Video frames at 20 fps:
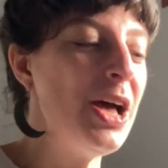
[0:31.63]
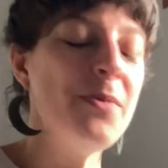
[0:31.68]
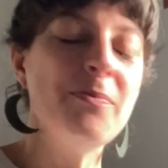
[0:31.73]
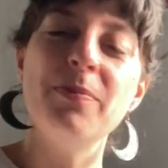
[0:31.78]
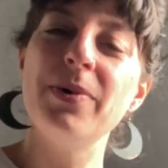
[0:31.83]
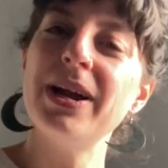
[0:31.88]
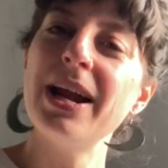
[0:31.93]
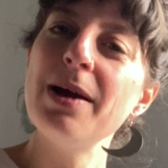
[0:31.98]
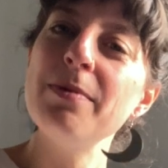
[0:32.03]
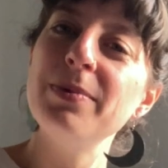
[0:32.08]

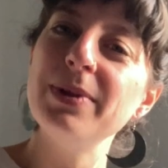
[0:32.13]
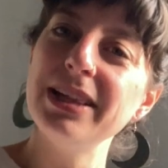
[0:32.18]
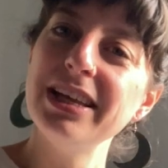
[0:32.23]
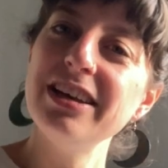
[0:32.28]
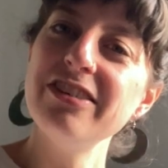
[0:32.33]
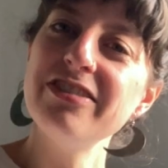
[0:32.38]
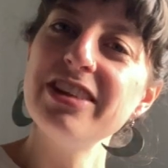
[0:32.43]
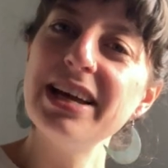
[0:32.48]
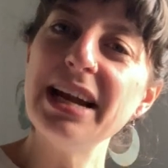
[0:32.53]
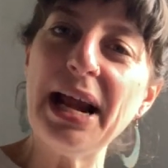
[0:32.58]
But I
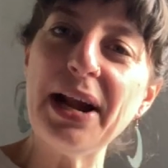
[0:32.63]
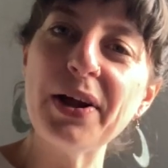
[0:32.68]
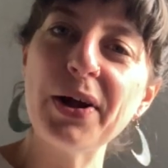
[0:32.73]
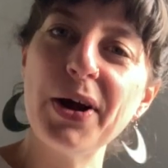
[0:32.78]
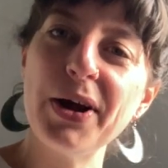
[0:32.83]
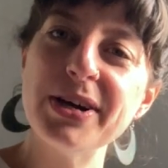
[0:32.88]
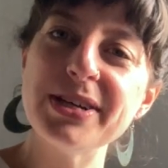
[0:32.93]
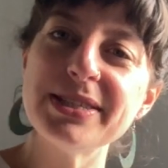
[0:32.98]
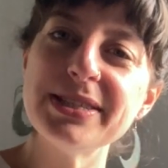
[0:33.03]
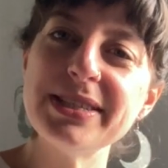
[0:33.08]
believe that Anne
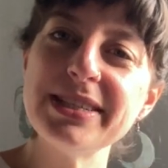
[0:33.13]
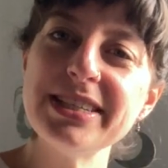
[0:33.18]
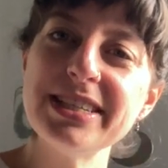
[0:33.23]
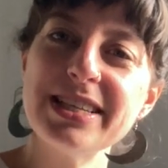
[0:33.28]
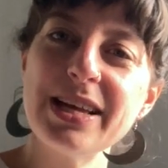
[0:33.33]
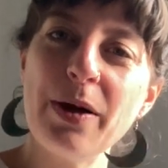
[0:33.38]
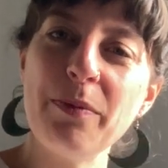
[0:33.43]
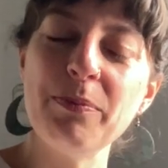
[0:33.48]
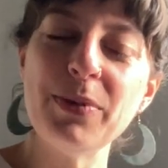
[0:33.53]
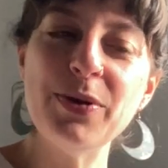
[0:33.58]
Carson has
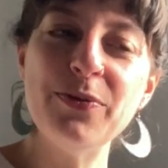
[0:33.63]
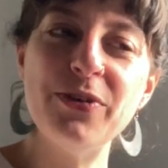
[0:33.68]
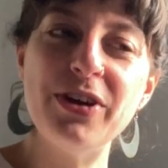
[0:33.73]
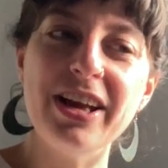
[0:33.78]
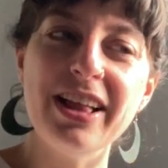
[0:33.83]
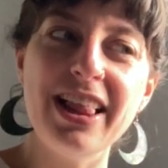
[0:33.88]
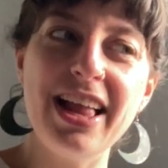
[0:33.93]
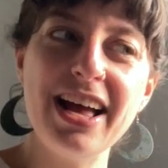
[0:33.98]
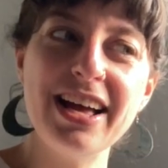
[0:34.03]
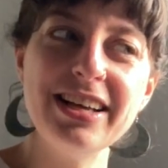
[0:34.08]
helped me
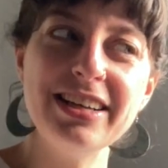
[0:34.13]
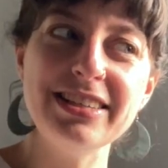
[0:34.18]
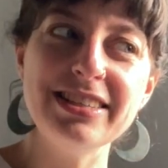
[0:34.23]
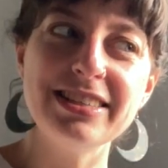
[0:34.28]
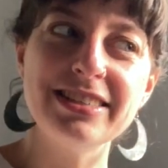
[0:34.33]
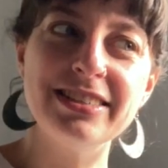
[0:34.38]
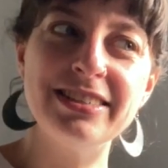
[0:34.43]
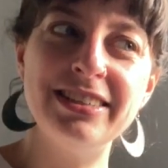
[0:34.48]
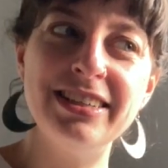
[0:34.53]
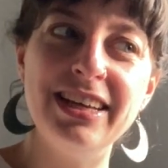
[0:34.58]

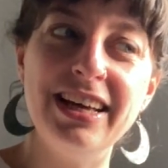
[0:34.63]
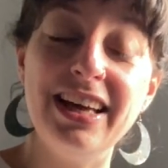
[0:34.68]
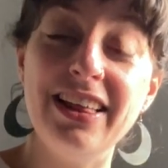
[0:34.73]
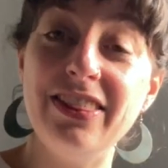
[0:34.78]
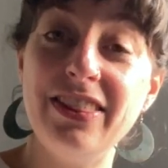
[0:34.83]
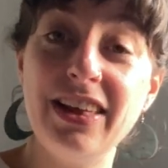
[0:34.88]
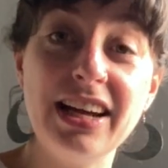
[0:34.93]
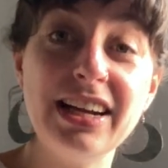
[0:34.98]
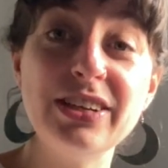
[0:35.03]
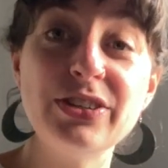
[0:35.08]
realize
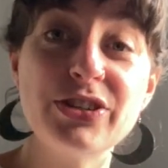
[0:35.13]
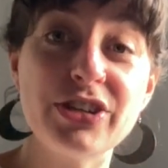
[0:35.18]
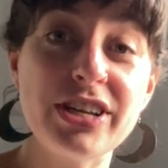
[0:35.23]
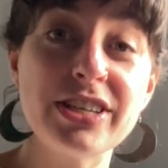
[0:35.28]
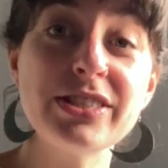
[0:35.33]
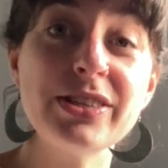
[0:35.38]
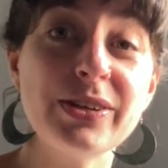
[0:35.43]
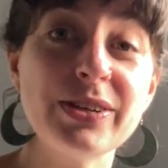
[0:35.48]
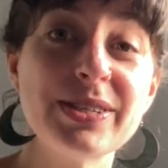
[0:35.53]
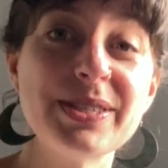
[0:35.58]
that it
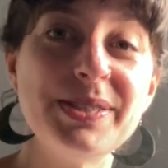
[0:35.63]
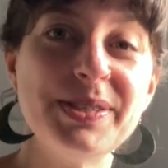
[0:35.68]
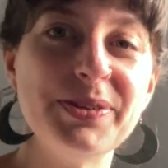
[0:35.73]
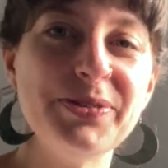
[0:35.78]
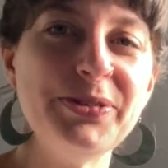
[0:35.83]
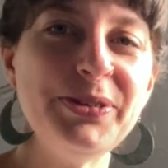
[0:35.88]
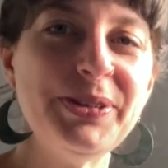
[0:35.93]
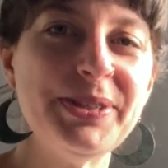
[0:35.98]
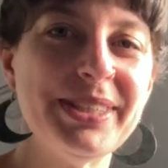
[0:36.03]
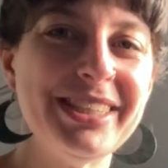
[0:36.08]
just looks
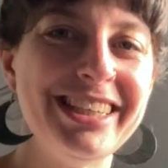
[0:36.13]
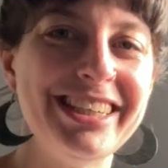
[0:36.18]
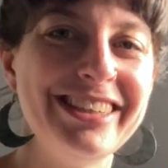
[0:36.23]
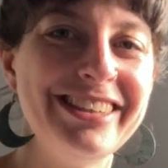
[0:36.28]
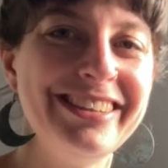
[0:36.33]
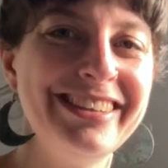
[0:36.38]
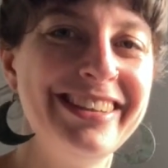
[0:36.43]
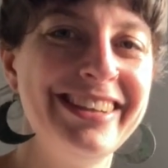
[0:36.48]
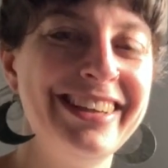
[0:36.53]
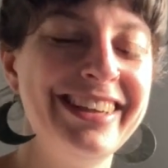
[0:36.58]
different here.